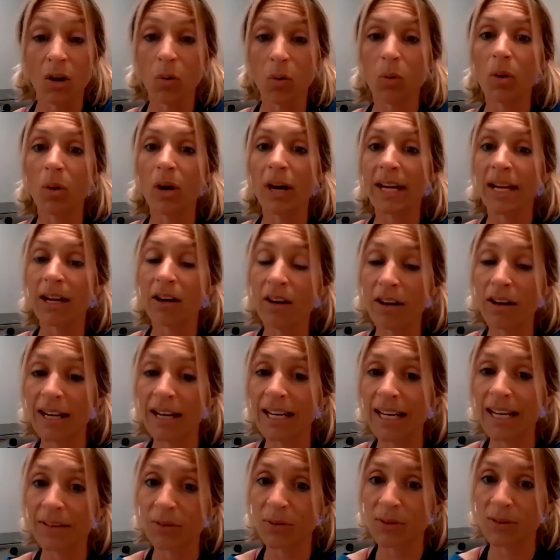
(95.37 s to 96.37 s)
quite
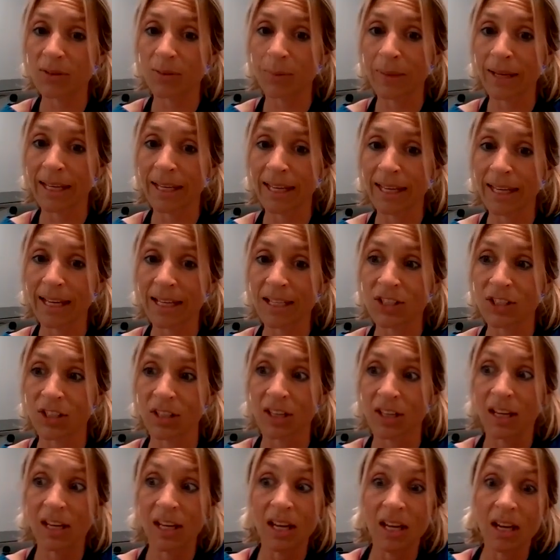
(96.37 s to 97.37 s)
high levels of
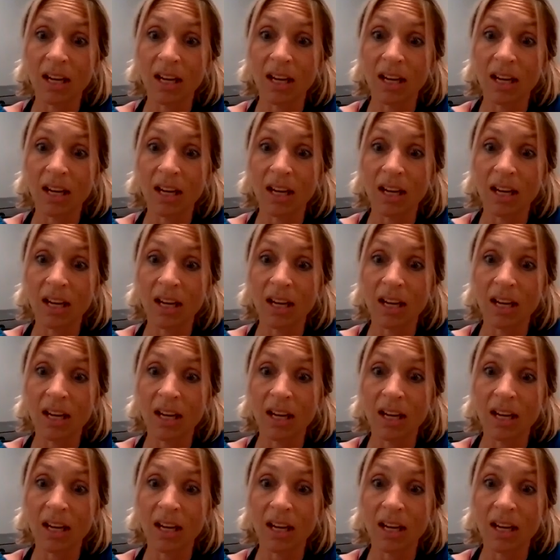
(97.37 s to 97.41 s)
medication.